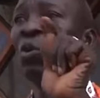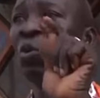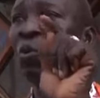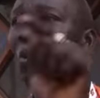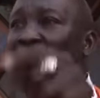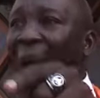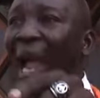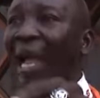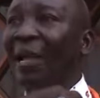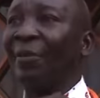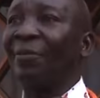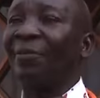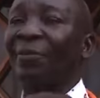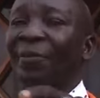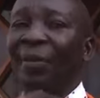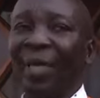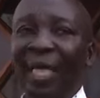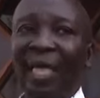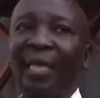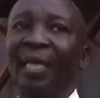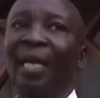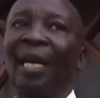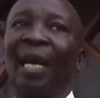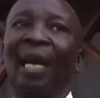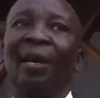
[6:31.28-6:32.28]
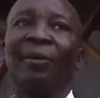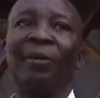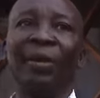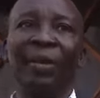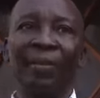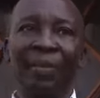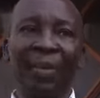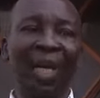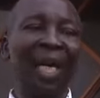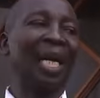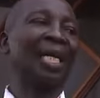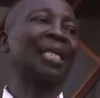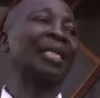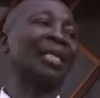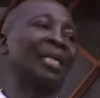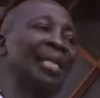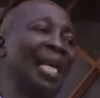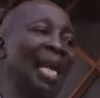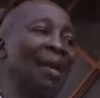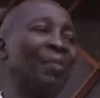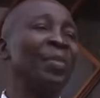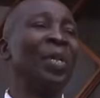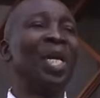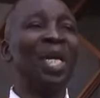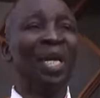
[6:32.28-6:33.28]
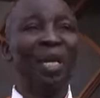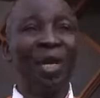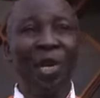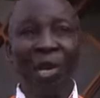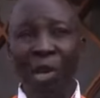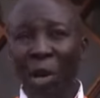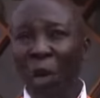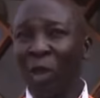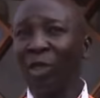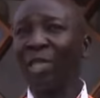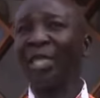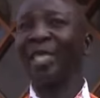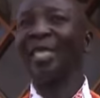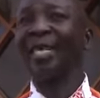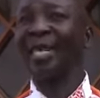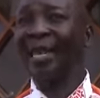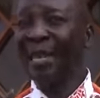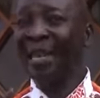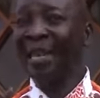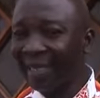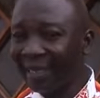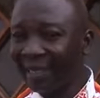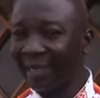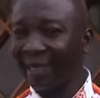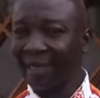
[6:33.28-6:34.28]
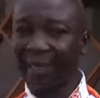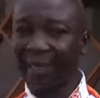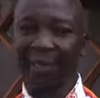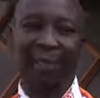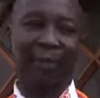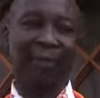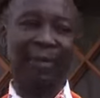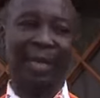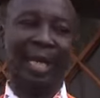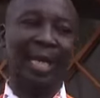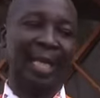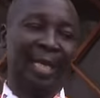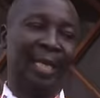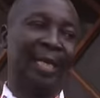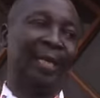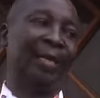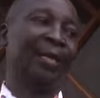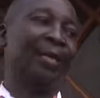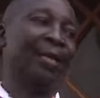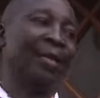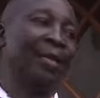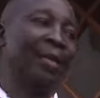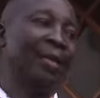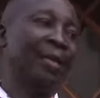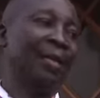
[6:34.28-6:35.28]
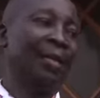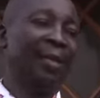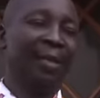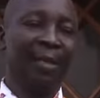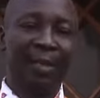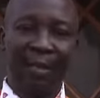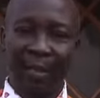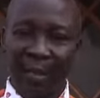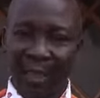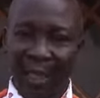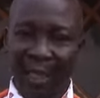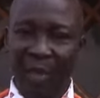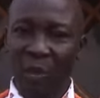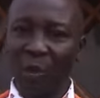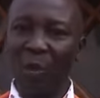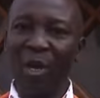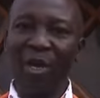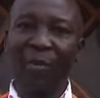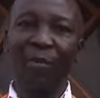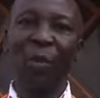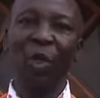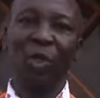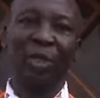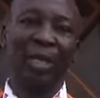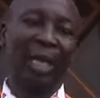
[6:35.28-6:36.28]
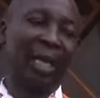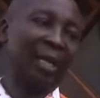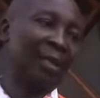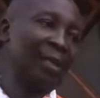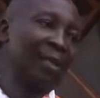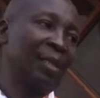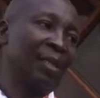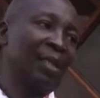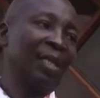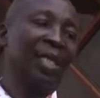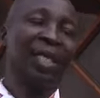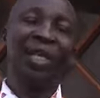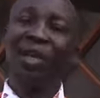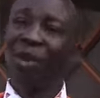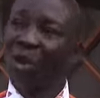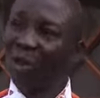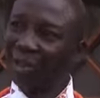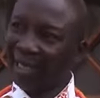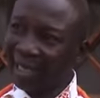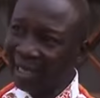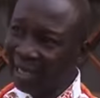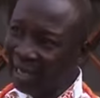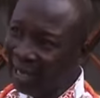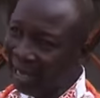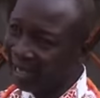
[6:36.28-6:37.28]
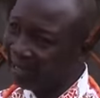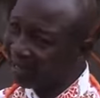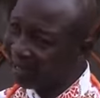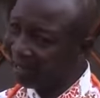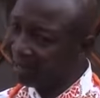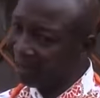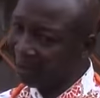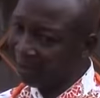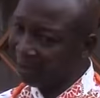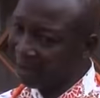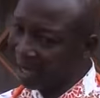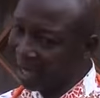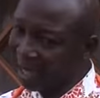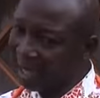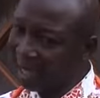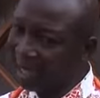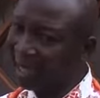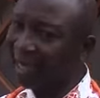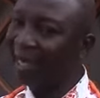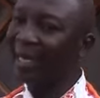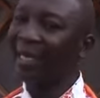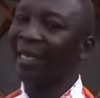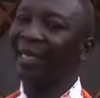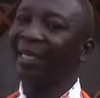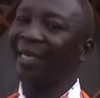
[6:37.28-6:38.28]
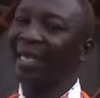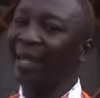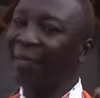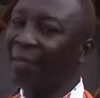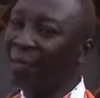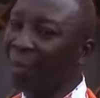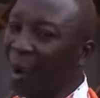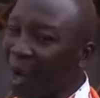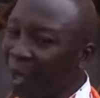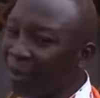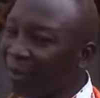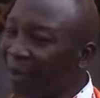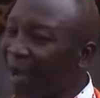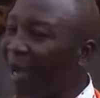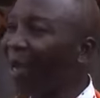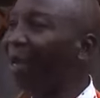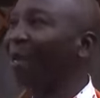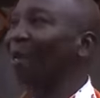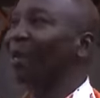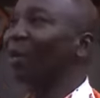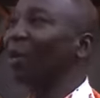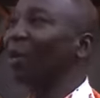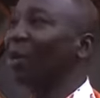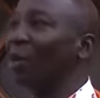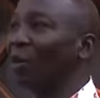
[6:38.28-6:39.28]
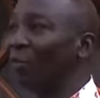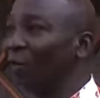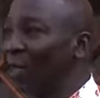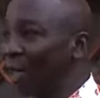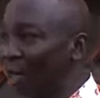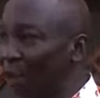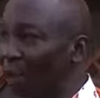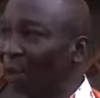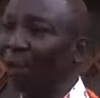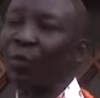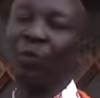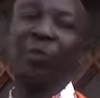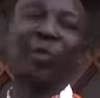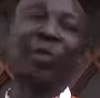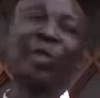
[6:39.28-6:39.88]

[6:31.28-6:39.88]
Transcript: wife in the harem at the time. Not necessarily the queen mother. Not necessarily the mother of the crown